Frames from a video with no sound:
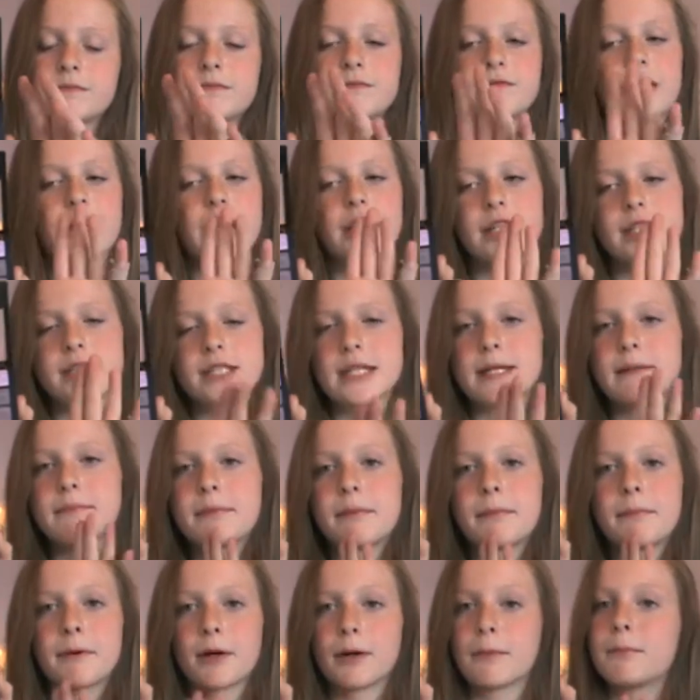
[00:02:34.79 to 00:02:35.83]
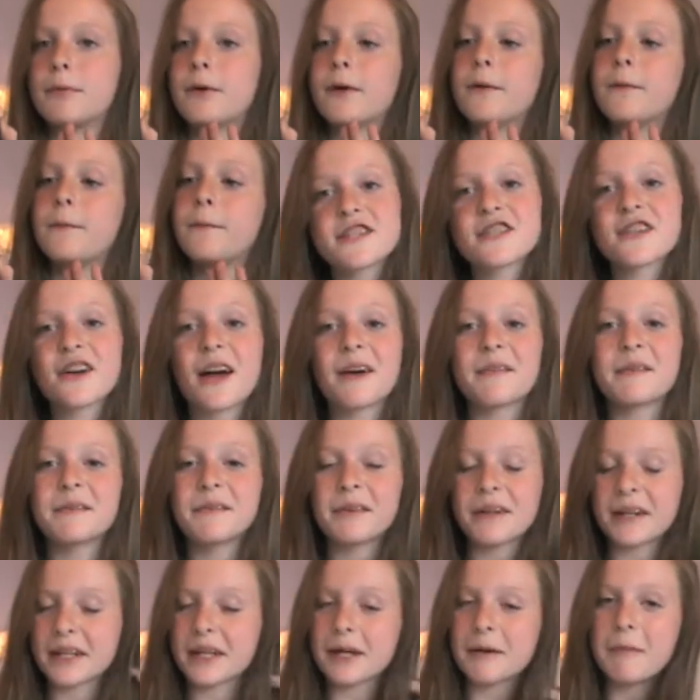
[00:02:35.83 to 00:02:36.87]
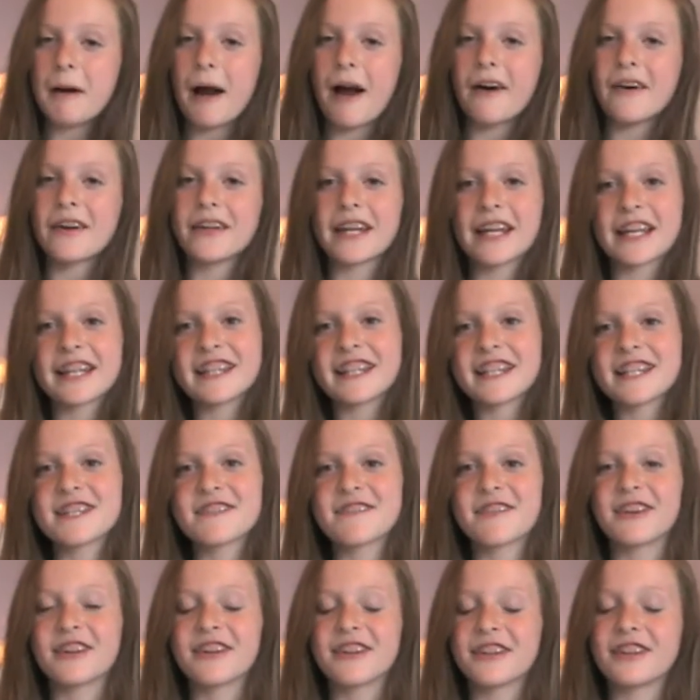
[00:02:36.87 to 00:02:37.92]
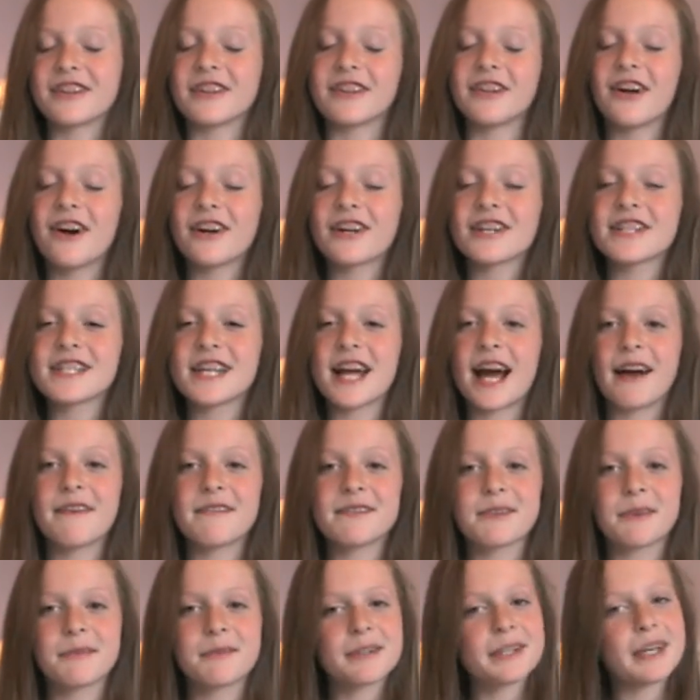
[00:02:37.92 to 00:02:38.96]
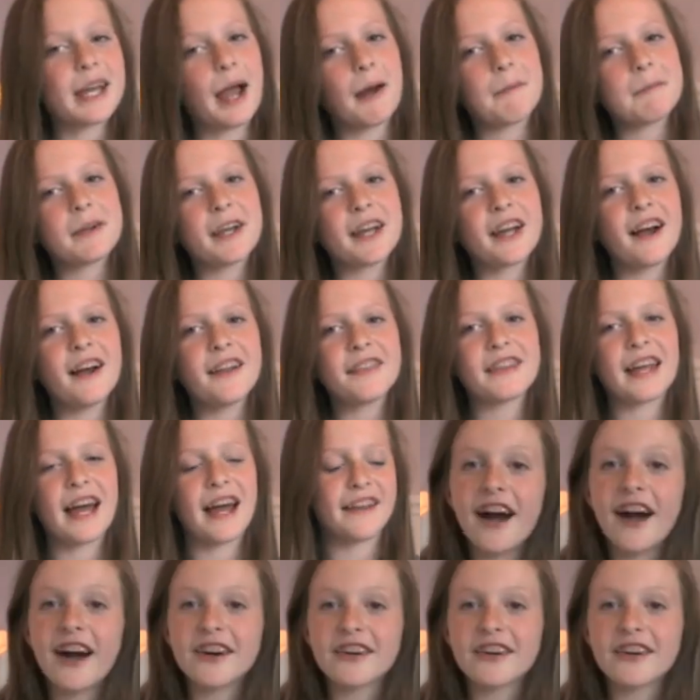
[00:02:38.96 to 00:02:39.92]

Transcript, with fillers: Very deep purple. So I've been wanting a palette like this for the longest time, so I'm really happy I got that.